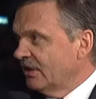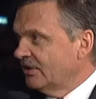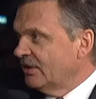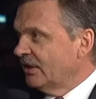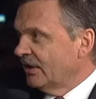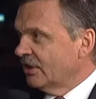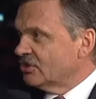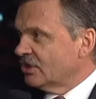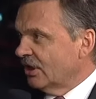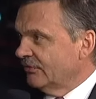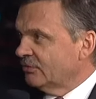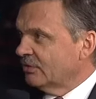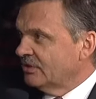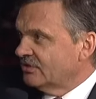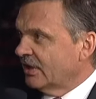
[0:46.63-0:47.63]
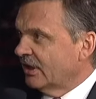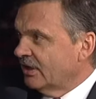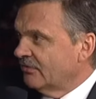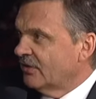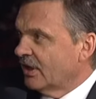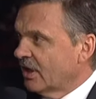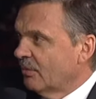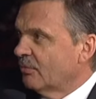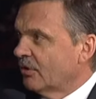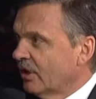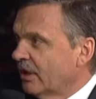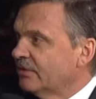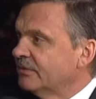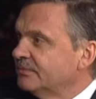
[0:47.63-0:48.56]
and the NHL have to decide if they come or not.